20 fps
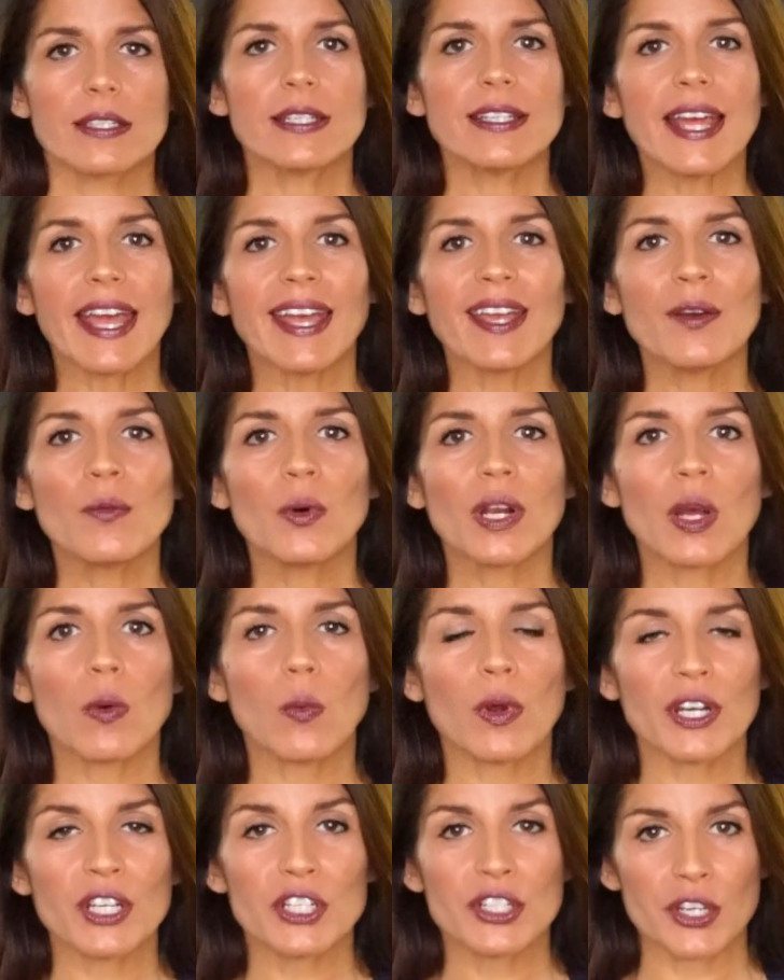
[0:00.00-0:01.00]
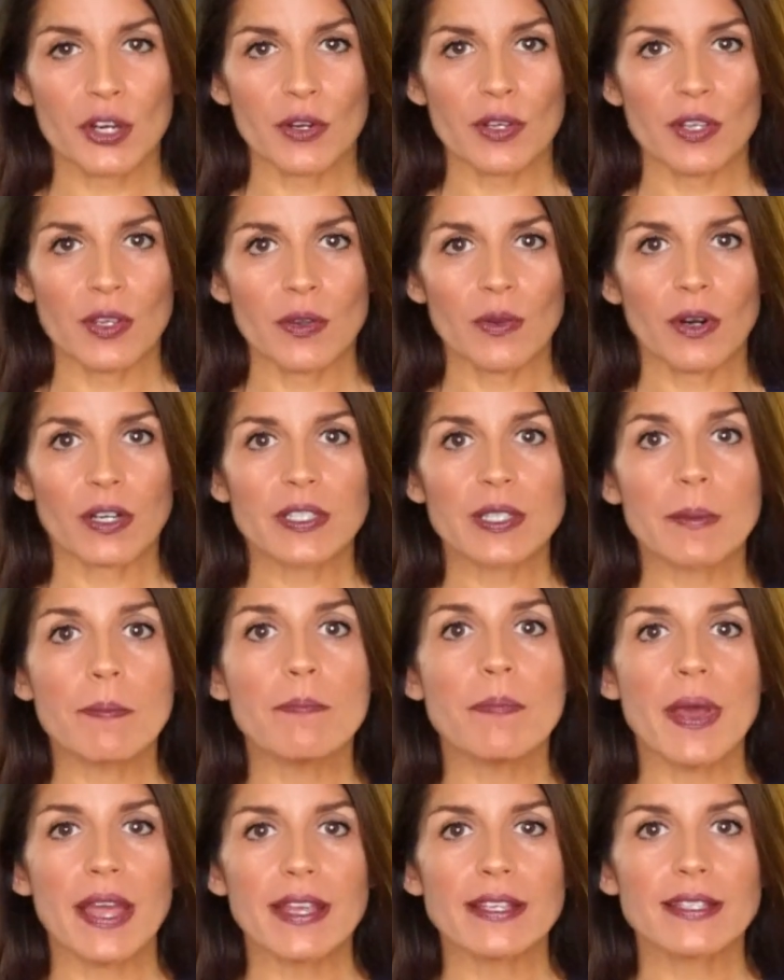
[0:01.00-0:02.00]
Today, what I want to show you are some
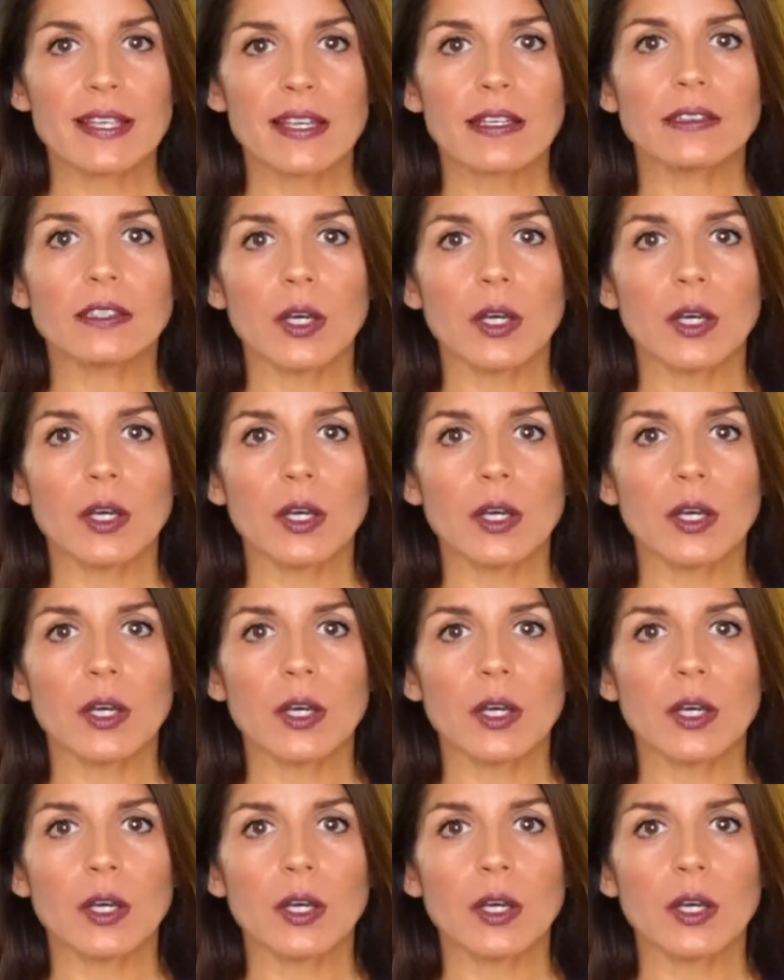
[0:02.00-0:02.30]
basic